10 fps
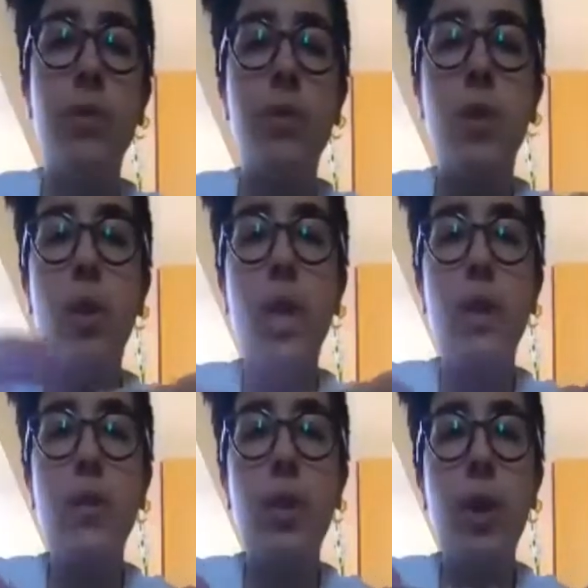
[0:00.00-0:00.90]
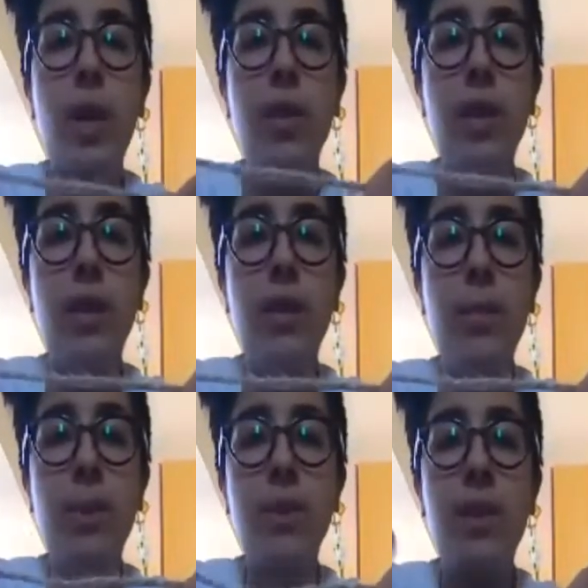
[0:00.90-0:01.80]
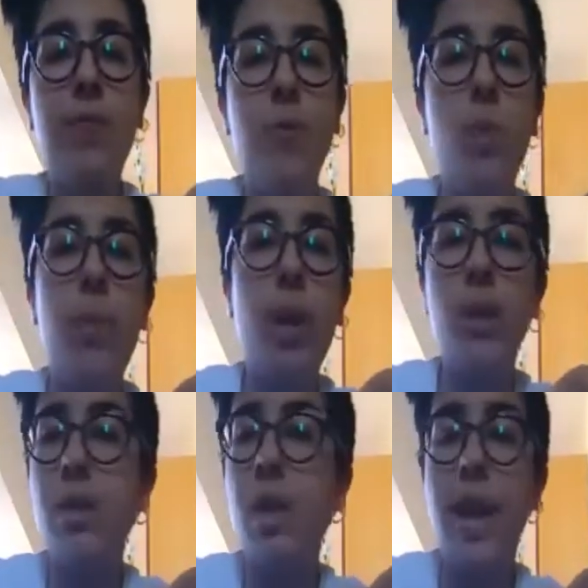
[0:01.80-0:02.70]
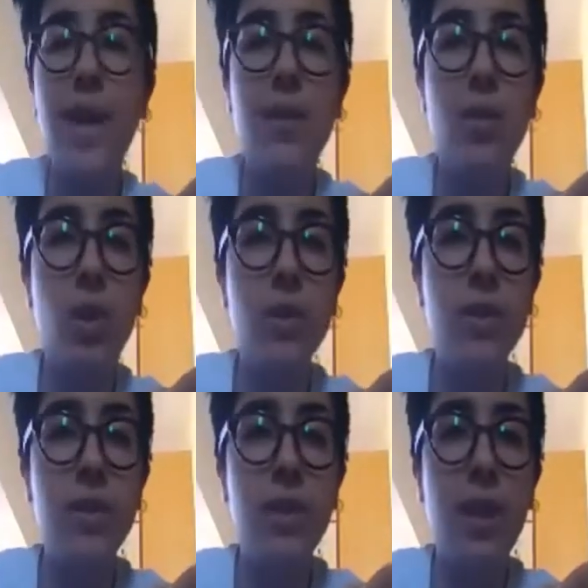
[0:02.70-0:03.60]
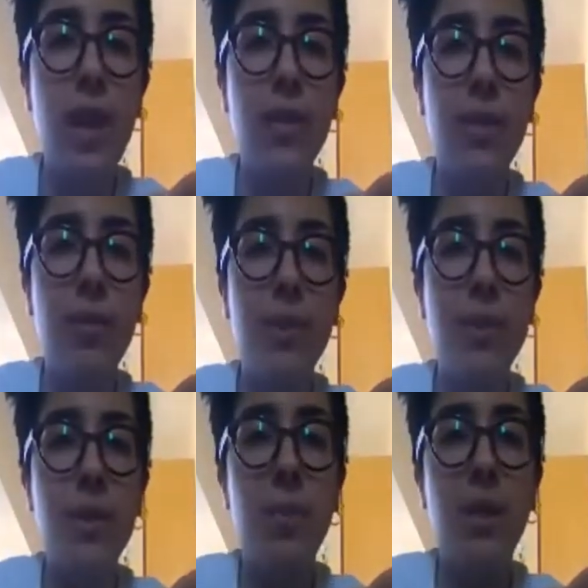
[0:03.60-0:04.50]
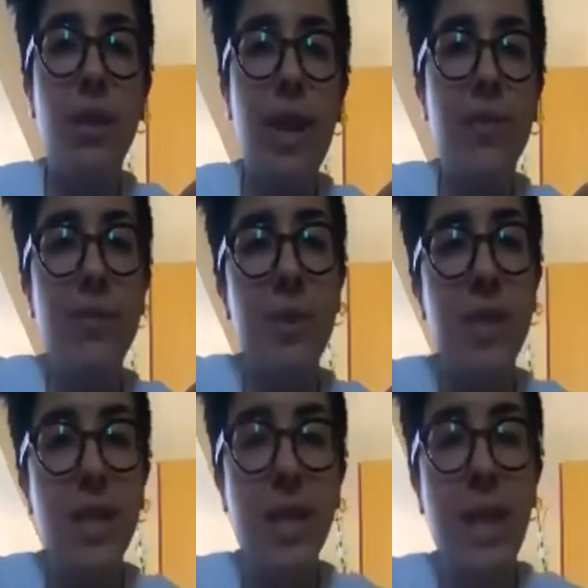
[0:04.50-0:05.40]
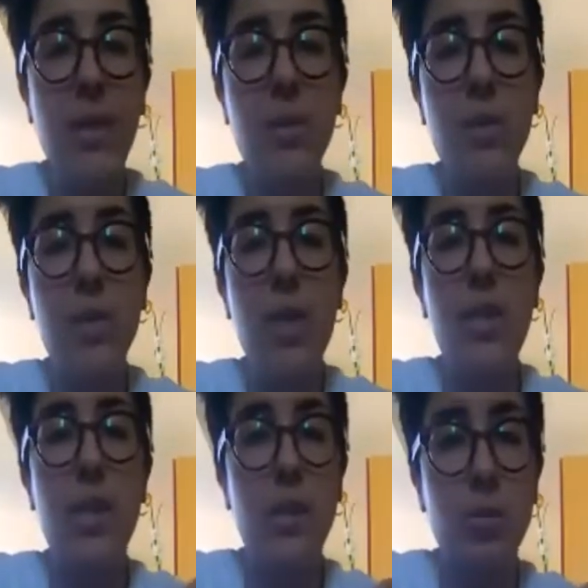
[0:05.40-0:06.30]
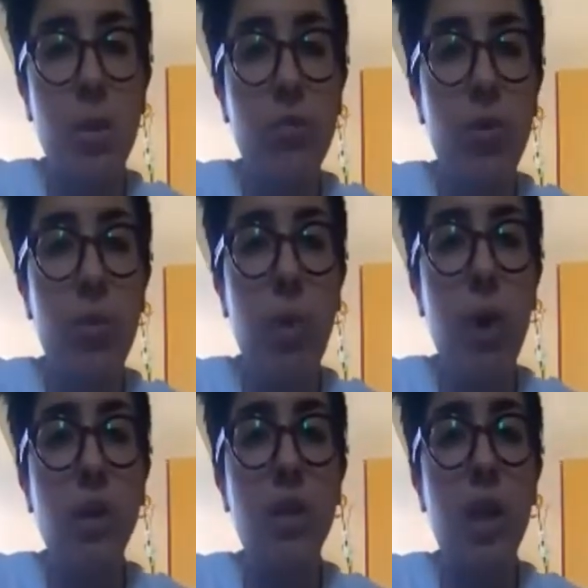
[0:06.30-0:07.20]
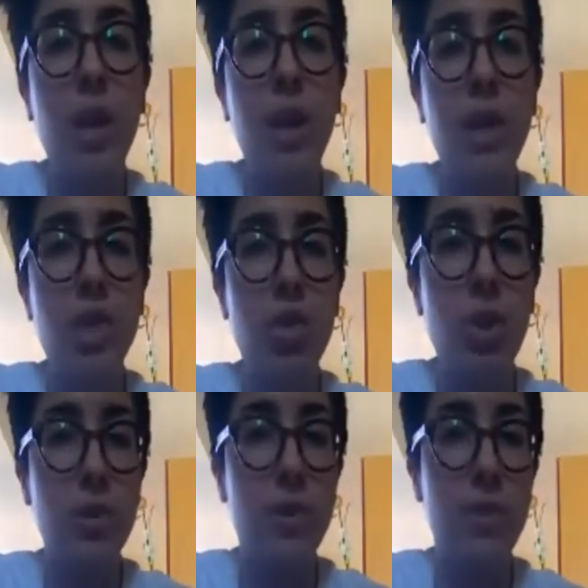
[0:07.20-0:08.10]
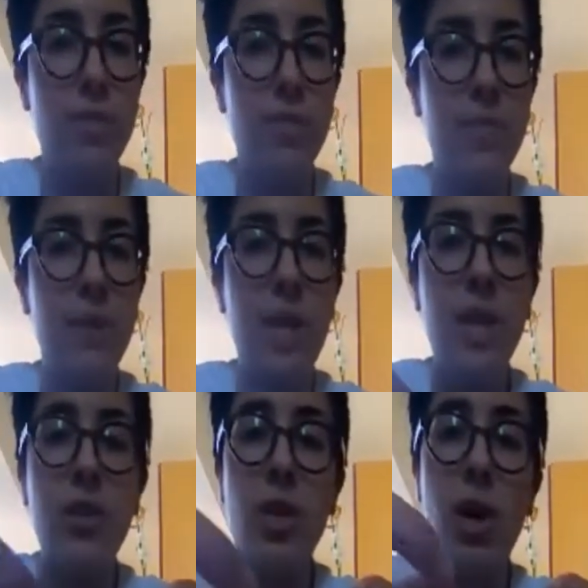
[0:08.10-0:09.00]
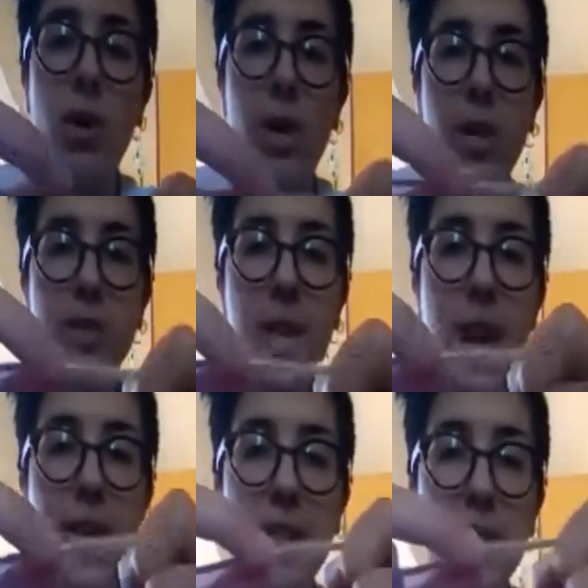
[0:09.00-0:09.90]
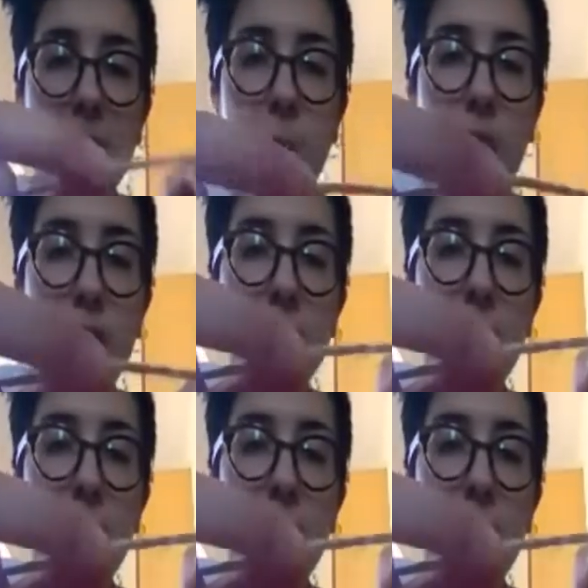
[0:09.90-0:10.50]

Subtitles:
So the bits that form part are exons, and the bits in the middle that have to be taken out that do not form part are introns. So say this one